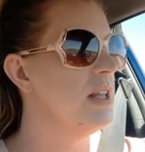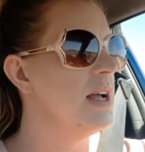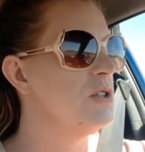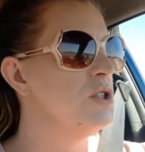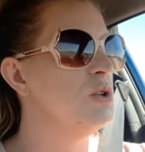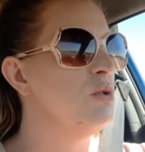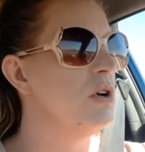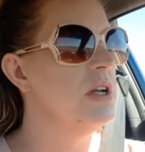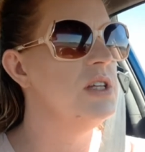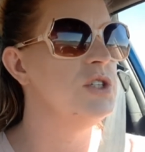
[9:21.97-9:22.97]
That
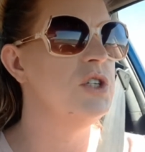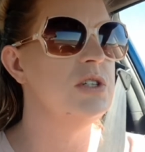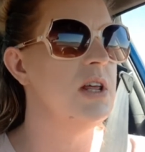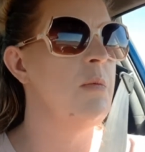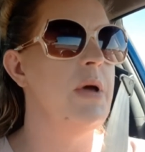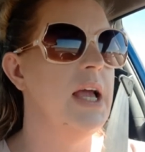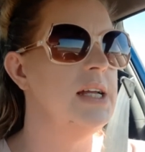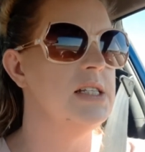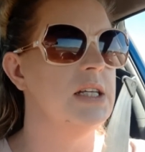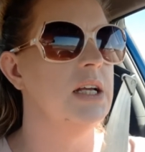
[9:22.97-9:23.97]
store is just
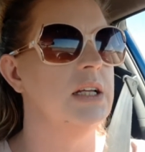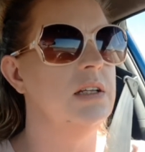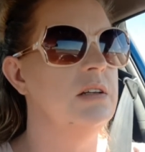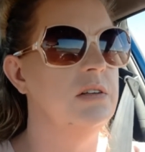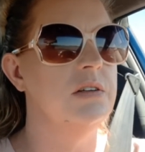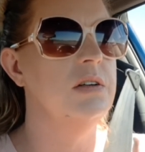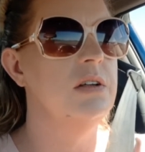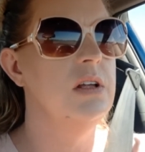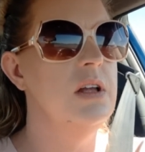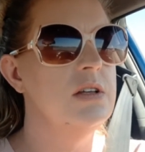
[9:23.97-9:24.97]

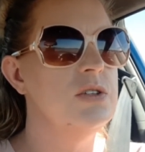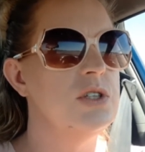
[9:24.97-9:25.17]
amazing.